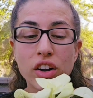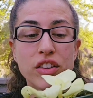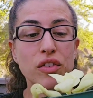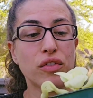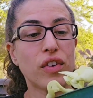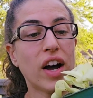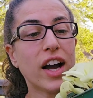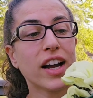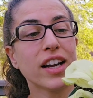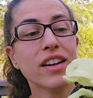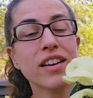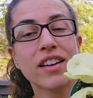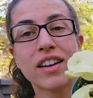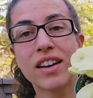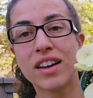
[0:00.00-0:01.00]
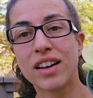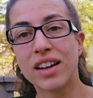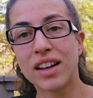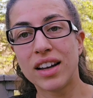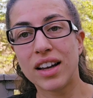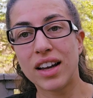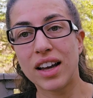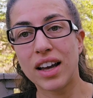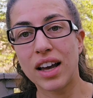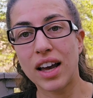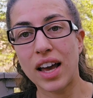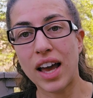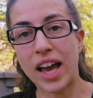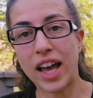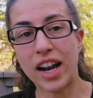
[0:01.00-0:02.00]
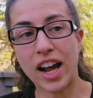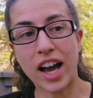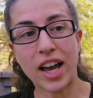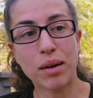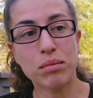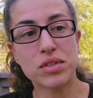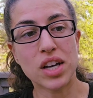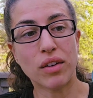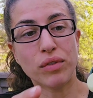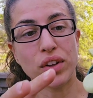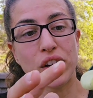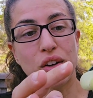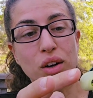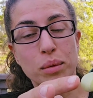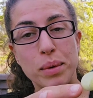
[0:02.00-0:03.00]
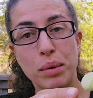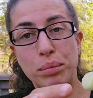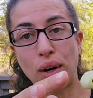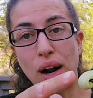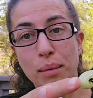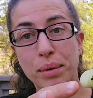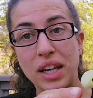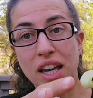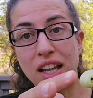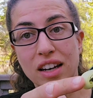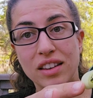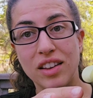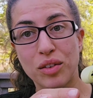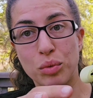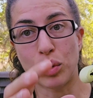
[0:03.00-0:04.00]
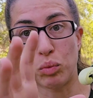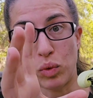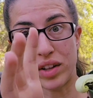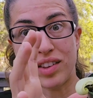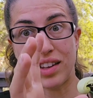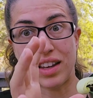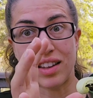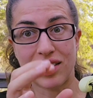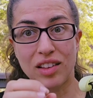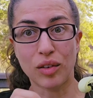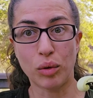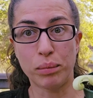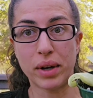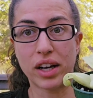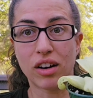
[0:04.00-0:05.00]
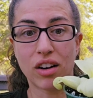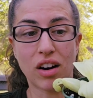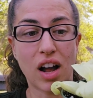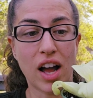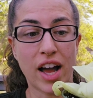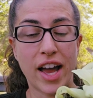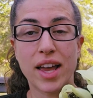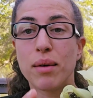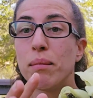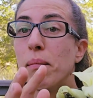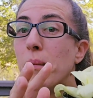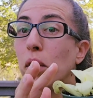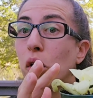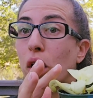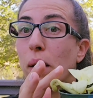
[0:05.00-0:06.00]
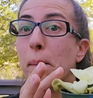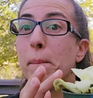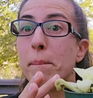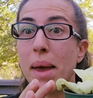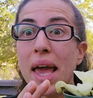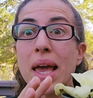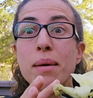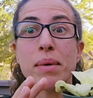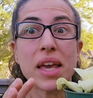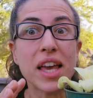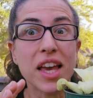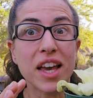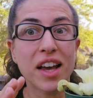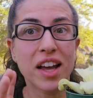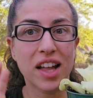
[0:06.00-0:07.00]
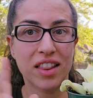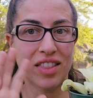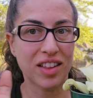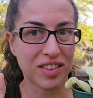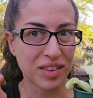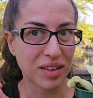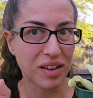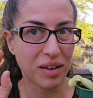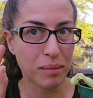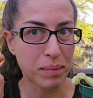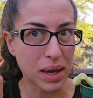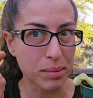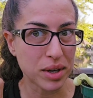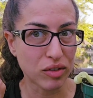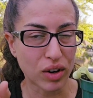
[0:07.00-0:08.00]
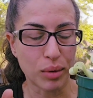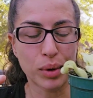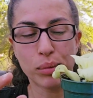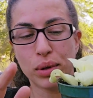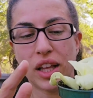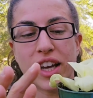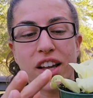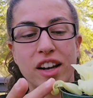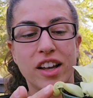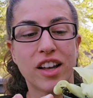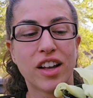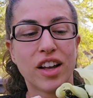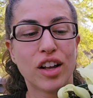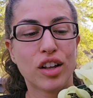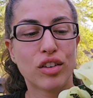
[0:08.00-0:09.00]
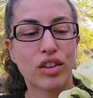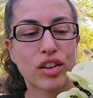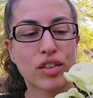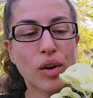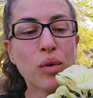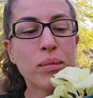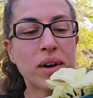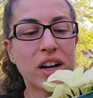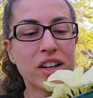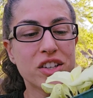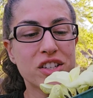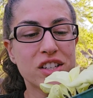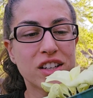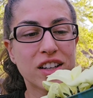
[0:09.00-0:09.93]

to find, and I am definitely going to be propagating this one once it gets a little bigger. I am going to baby this baby rubber plant so much